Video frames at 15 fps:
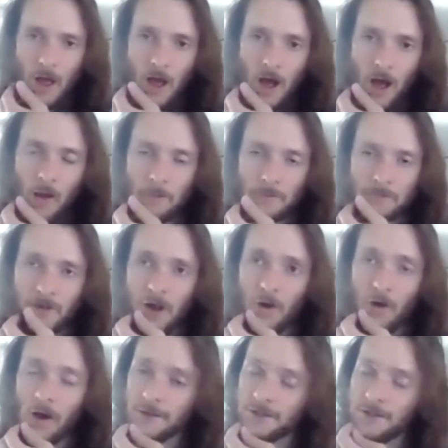
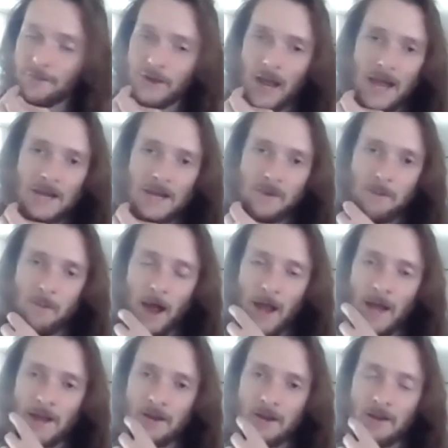or also if it had to be
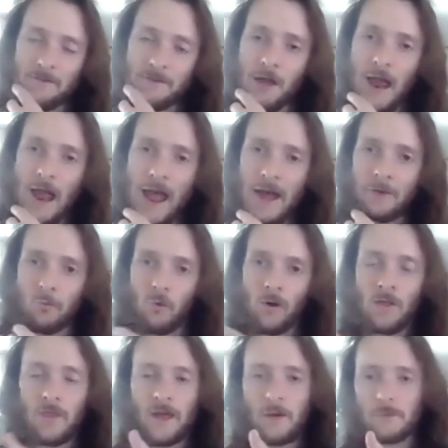binary, if you had
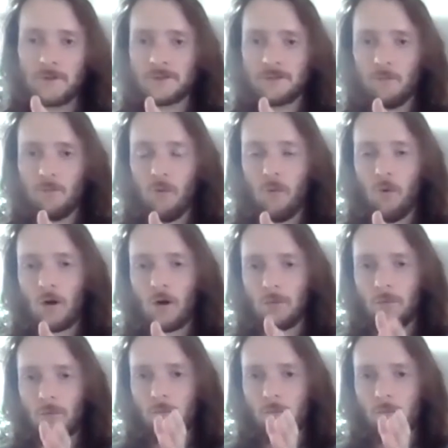one that was more,